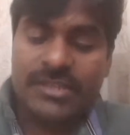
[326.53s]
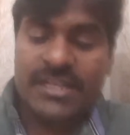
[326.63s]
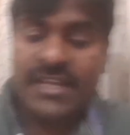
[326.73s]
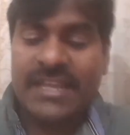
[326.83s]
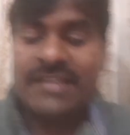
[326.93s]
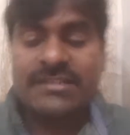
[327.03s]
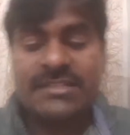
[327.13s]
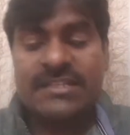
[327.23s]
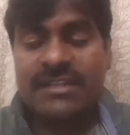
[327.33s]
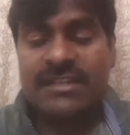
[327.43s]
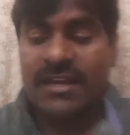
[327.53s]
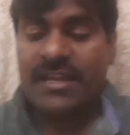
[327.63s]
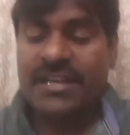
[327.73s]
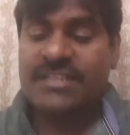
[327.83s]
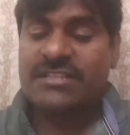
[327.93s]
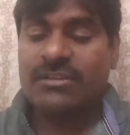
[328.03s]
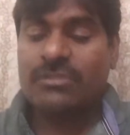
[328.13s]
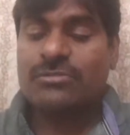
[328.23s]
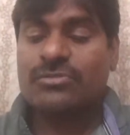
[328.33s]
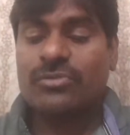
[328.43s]
Then like zinc iron is
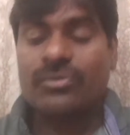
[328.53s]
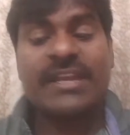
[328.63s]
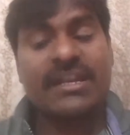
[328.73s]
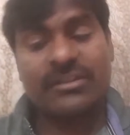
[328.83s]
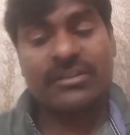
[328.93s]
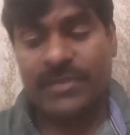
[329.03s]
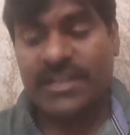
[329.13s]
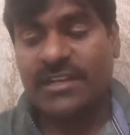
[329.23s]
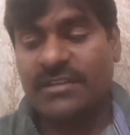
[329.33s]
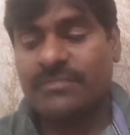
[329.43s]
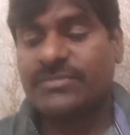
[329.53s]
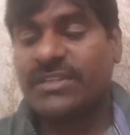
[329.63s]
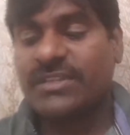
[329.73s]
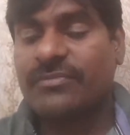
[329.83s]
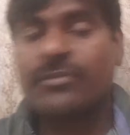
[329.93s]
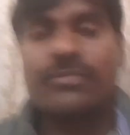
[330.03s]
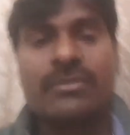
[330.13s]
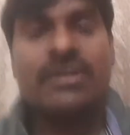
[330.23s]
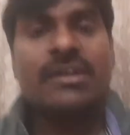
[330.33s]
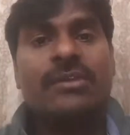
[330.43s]
also reactive metal,
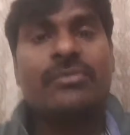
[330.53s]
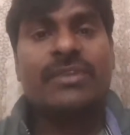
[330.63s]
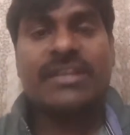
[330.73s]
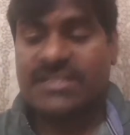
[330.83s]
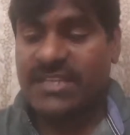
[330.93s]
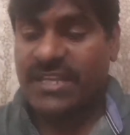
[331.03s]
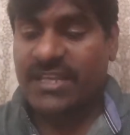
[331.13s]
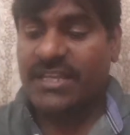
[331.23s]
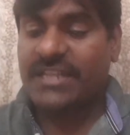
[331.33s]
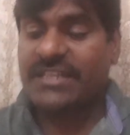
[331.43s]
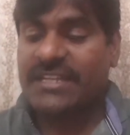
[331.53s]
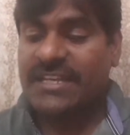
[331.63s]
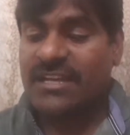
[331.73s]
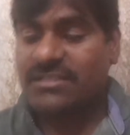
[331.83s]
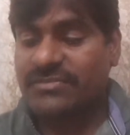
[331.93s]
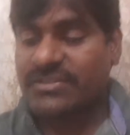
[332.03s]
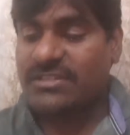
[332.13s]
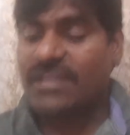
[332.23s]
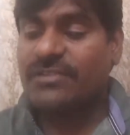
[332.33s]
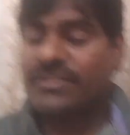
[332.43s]
therefore we can say it reacts with the
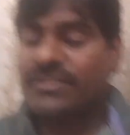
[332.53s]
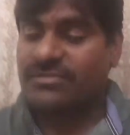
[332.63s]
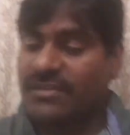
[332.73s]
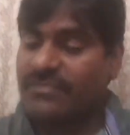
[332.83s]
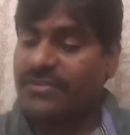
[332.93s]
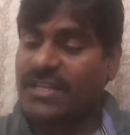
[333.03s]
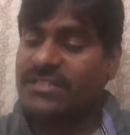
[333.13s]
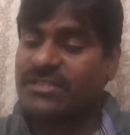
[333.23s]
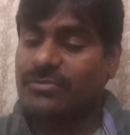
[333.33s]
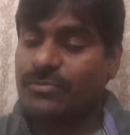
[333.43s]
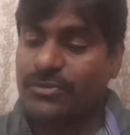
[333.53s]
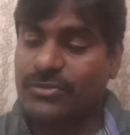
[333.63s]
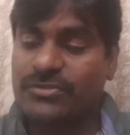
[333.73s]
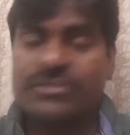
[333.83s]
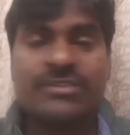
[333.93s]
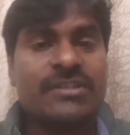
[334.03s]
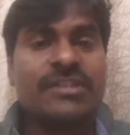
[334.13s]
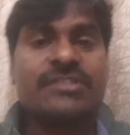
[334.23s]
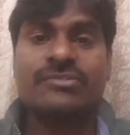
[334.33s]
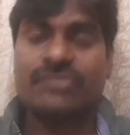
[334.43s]
dilute sulfuric acid to produce
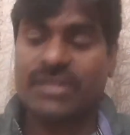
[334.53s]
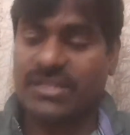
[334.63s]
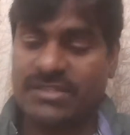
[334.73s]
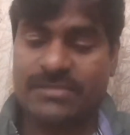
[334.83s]
H2 gas.